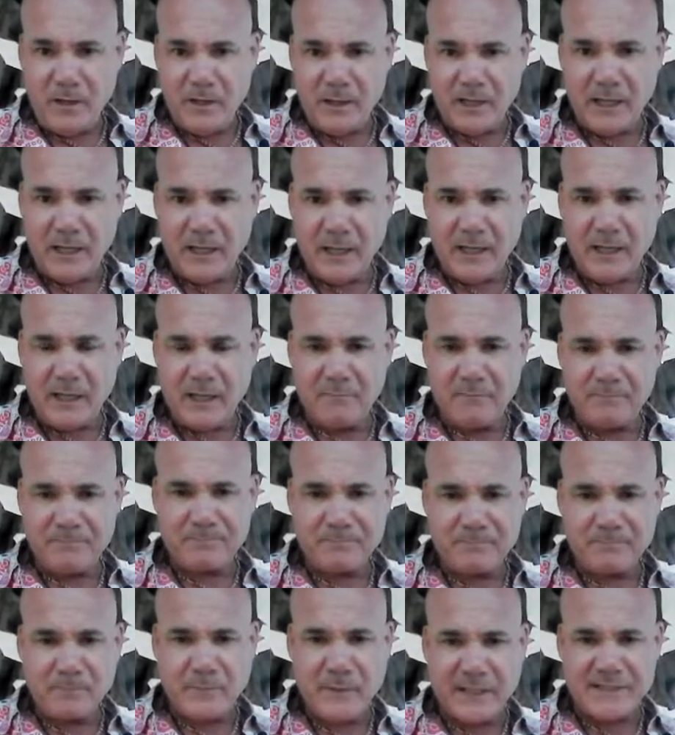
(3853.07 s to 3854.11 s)

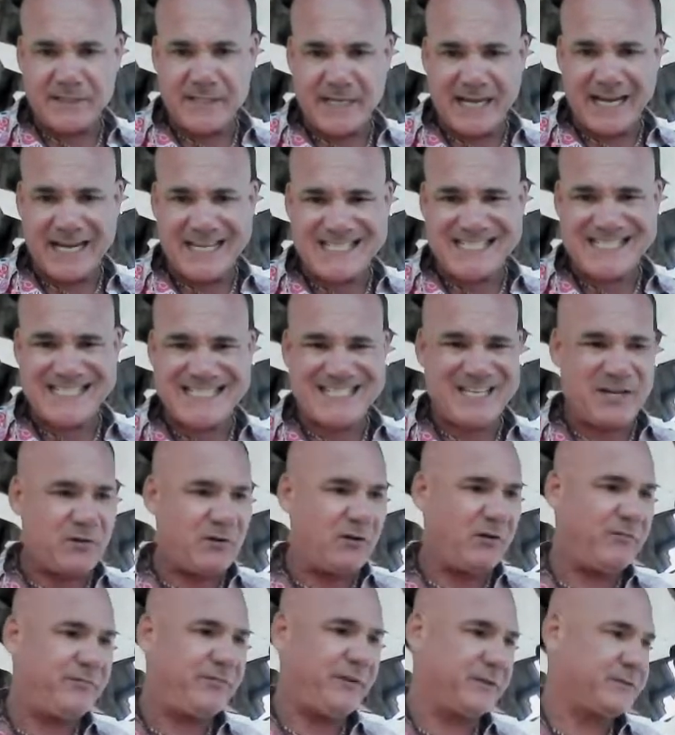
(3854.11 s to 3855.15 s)
Because I got
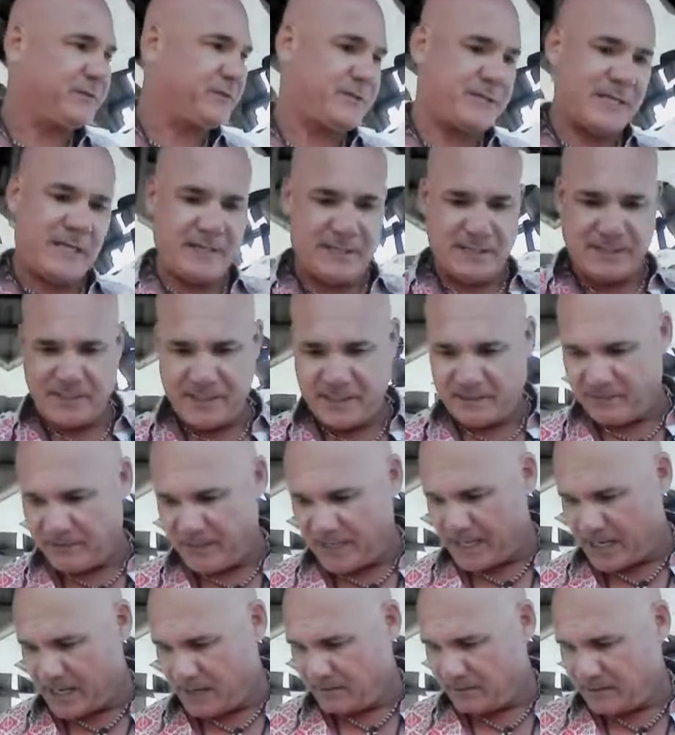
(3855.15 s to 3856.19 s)
zero filters on this thing
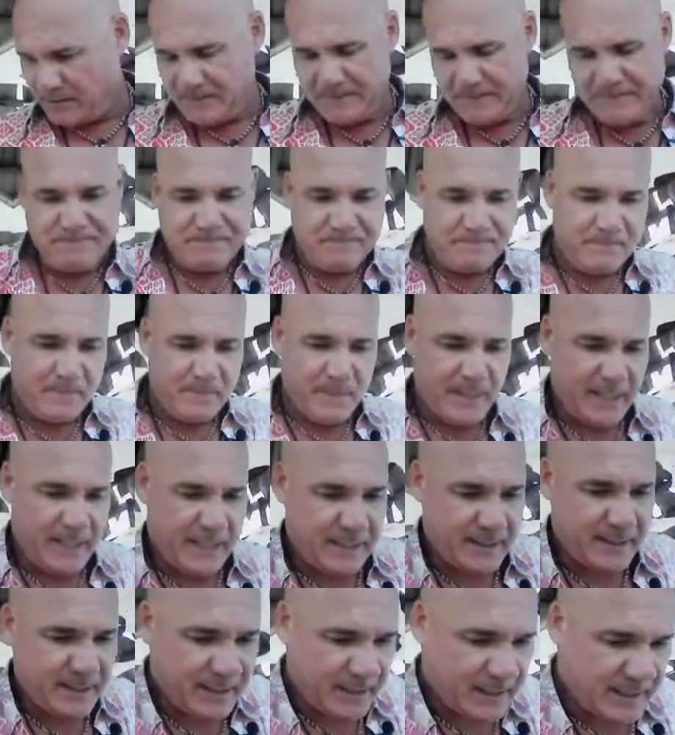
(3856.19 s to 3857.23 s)
right
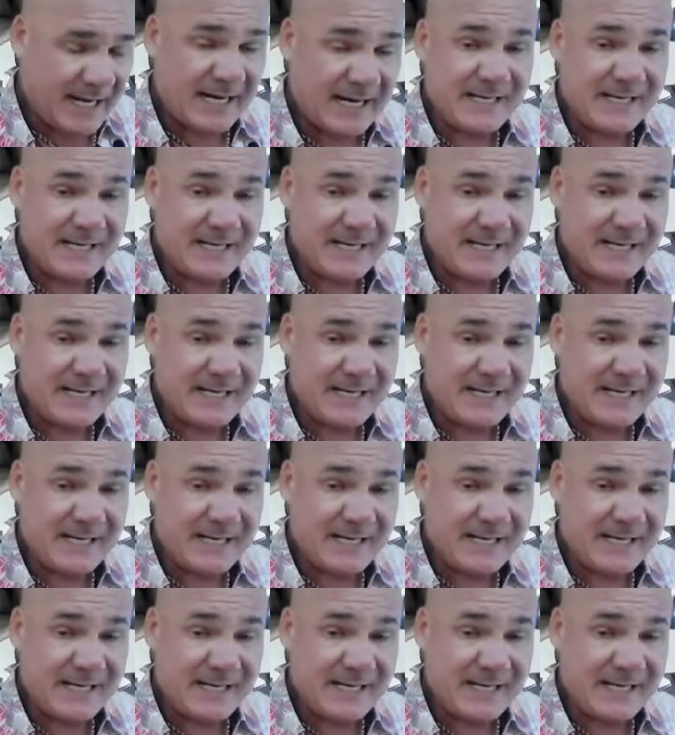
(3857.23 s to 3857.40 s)
now.